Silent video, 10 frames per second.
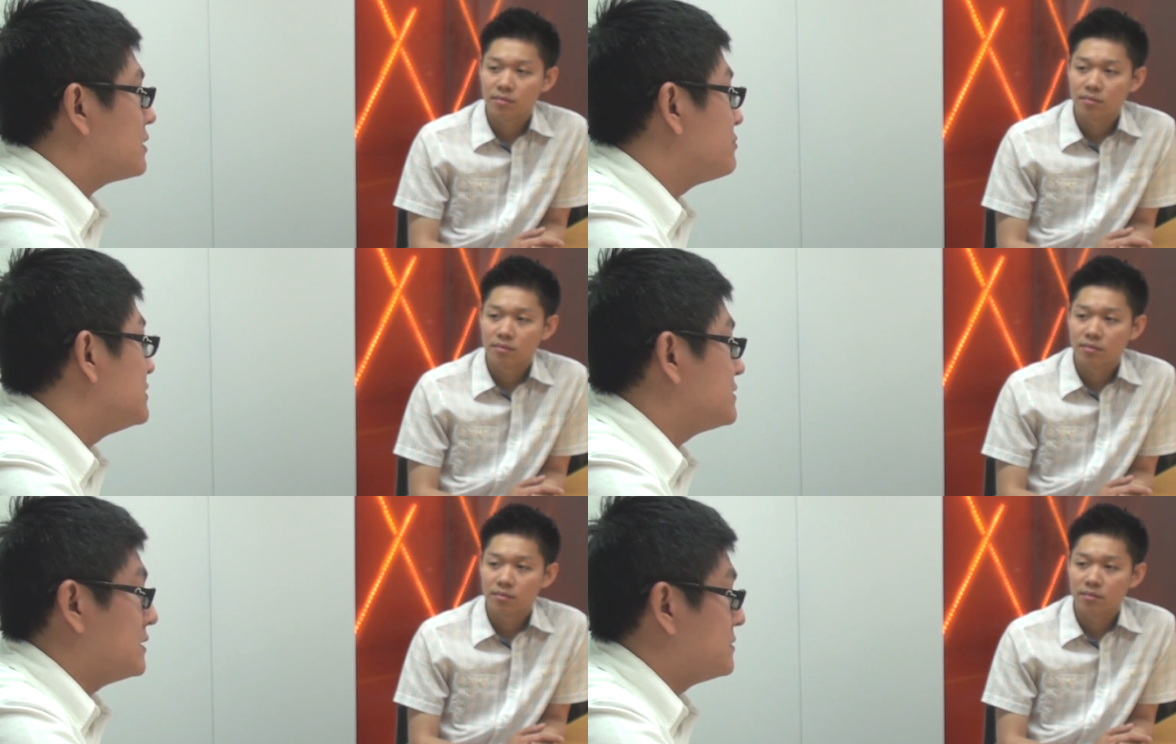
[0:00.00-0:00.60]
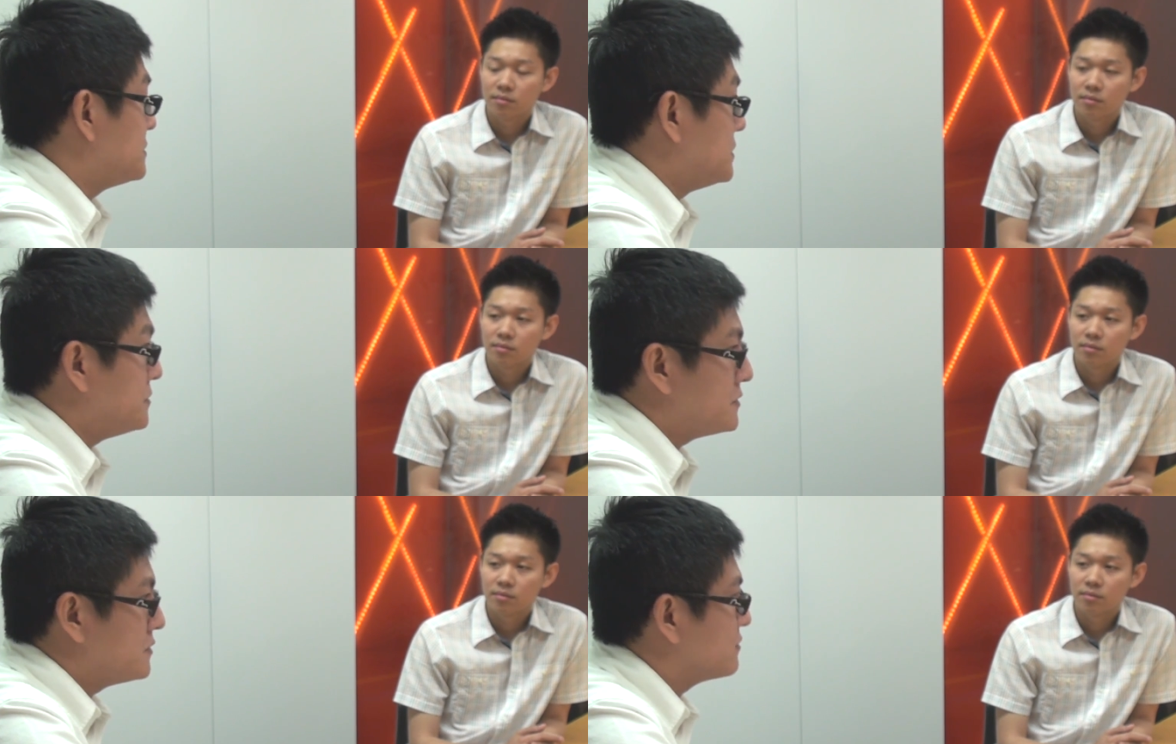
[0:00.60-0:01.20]
Speaker 1: companies that are
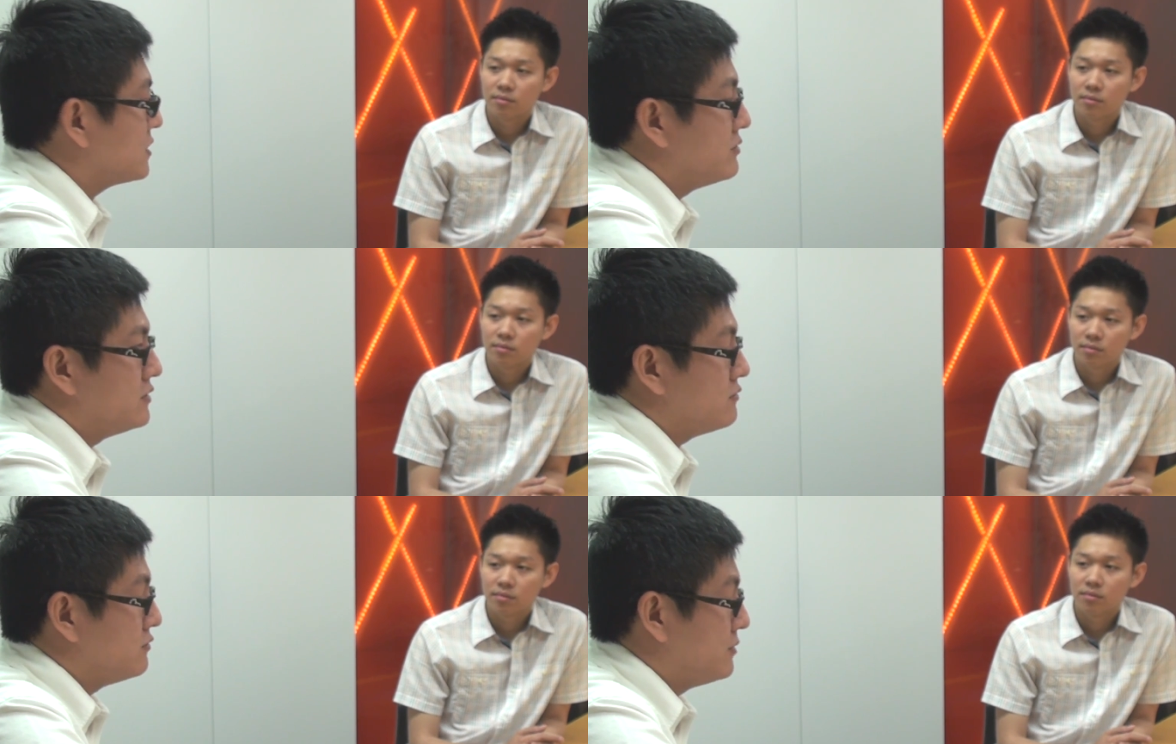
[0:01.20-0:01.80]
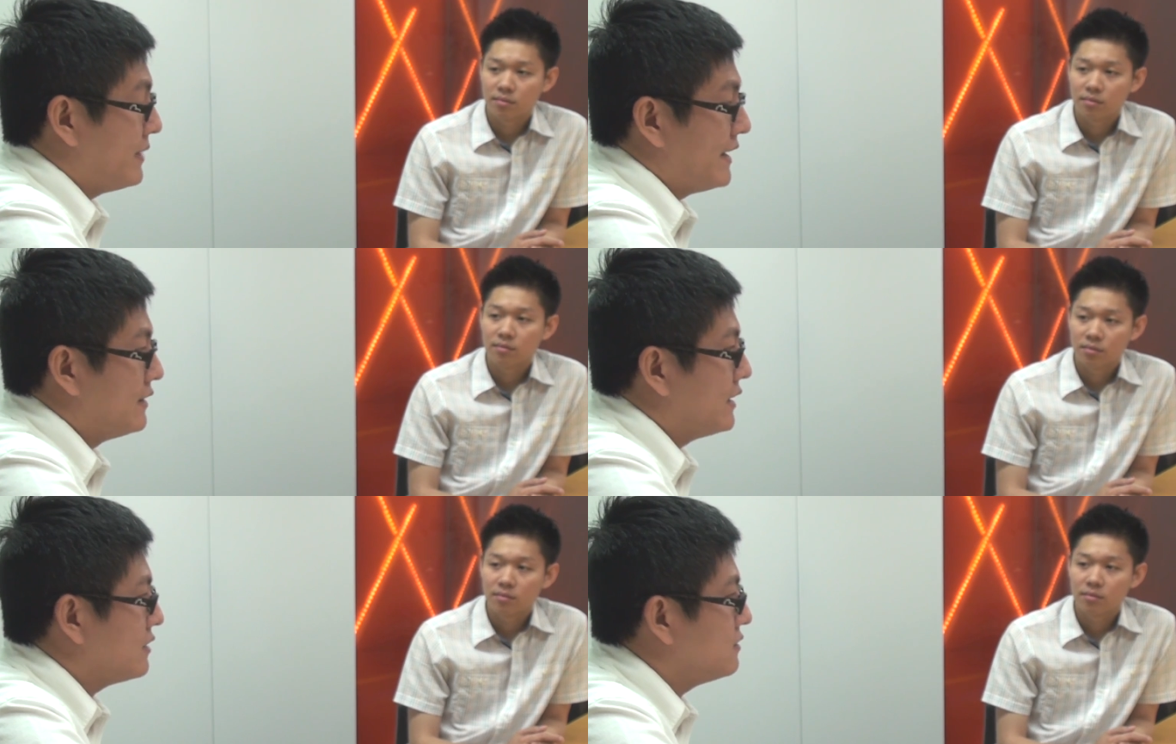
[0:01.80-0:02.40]
interested to come into Japan?
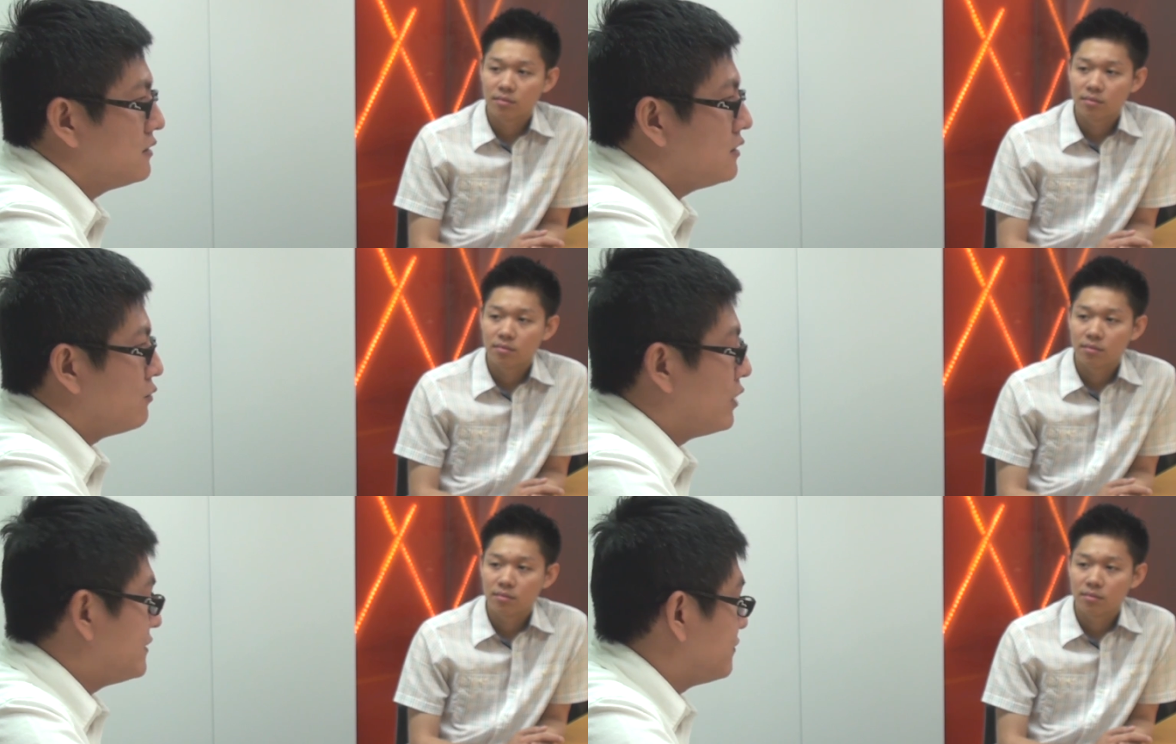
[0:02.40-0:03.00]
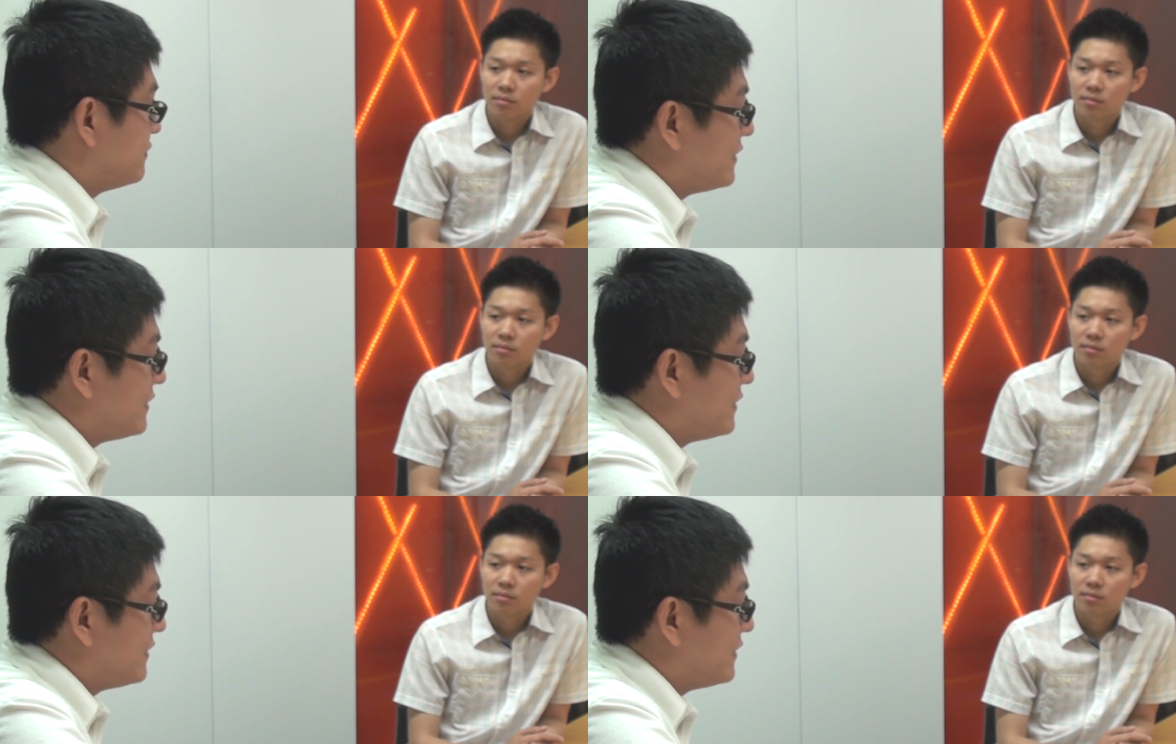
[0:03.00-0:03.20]
Like, what is your